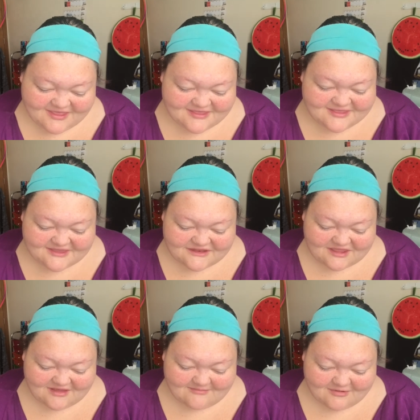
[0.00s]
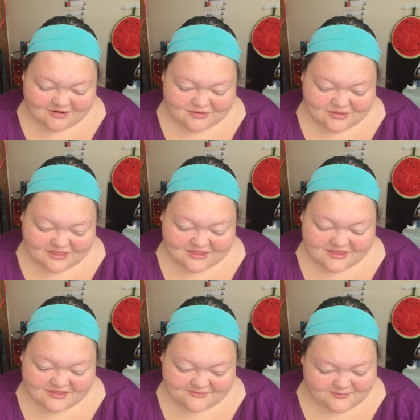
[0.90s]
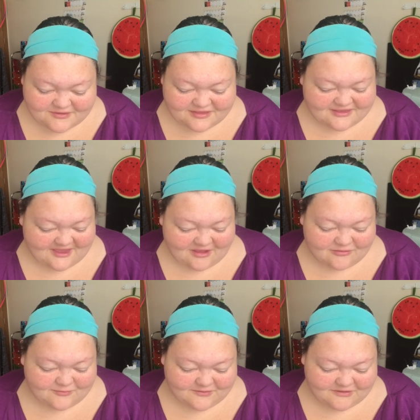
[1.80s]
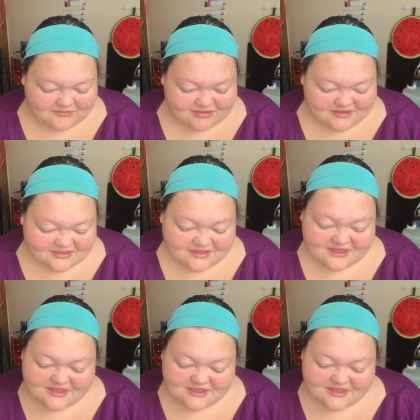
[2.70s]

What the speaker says: sending a marginally different sound frequency to